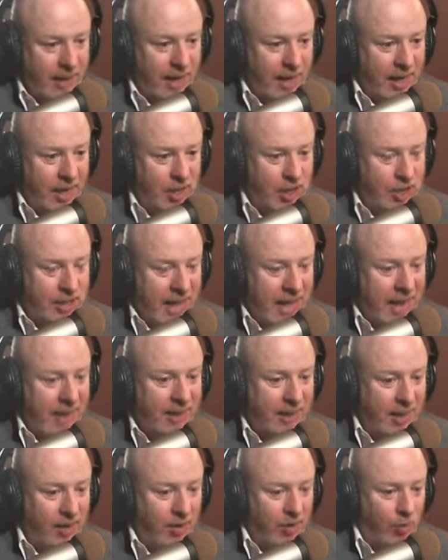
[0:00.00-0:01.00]
And then I just
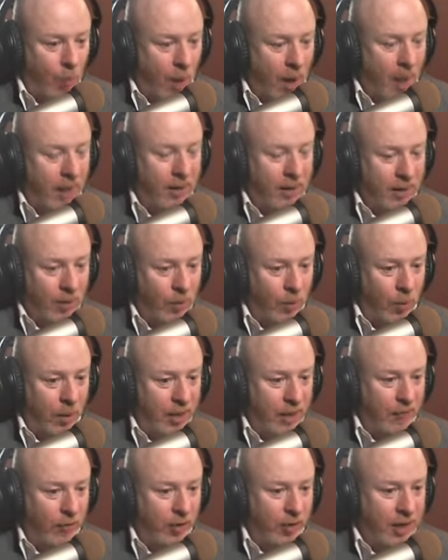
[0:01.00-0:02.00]
sat there quietly
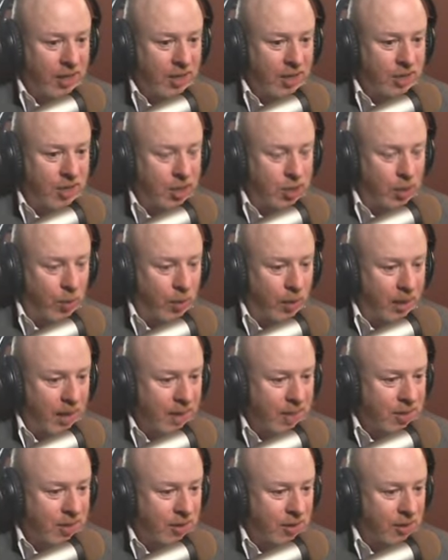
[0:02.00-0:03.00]
waiting for the answer, and she wouldn't
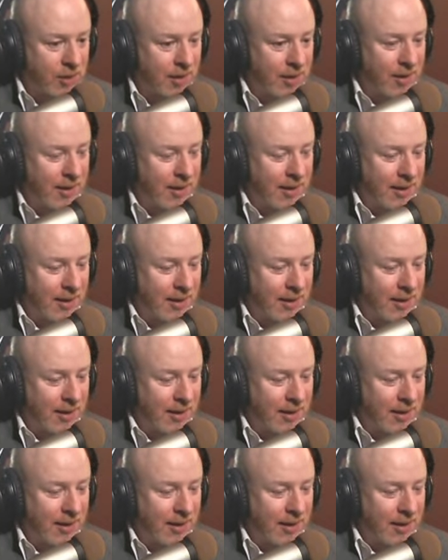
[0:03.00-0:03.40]
answer.